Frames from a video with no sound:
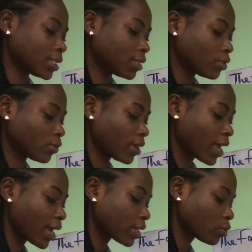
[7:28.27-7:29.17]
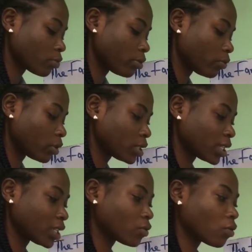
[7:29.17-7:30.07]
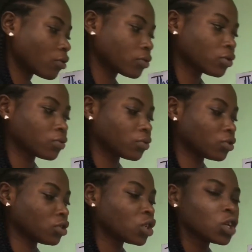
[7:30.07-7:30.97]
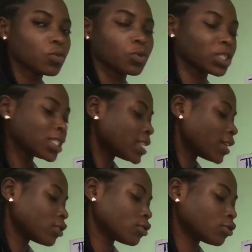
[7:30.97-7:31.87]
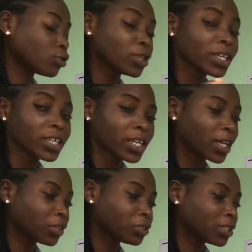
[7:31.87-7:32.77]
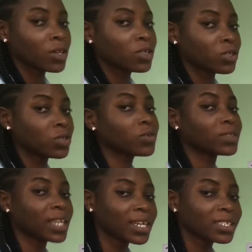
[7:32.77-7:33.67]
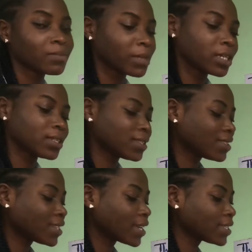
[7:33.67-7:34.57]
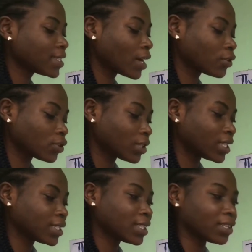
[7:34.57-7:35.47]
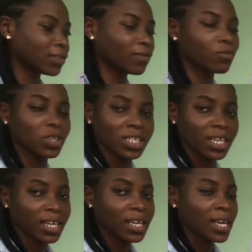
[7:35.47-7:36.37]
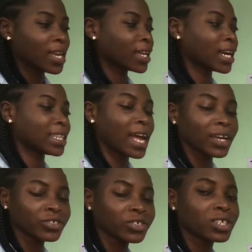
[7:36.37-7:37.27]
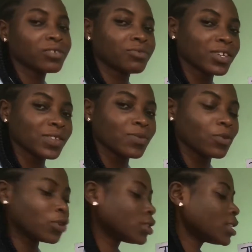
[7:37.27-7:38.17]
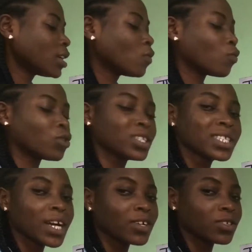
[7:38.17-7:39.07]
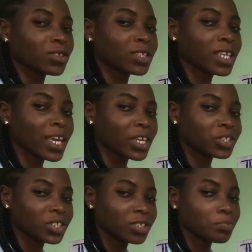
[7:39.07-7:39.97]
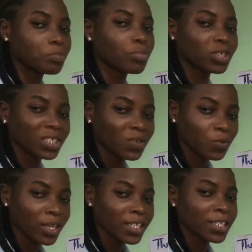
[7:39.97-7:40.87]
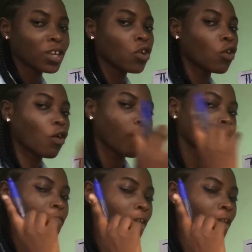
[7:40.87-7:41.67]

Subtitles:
it. So x will be what equals to what? 1,000 kg. So that means 10,000 liters of water can actually raise what? 1,000 kg body weight of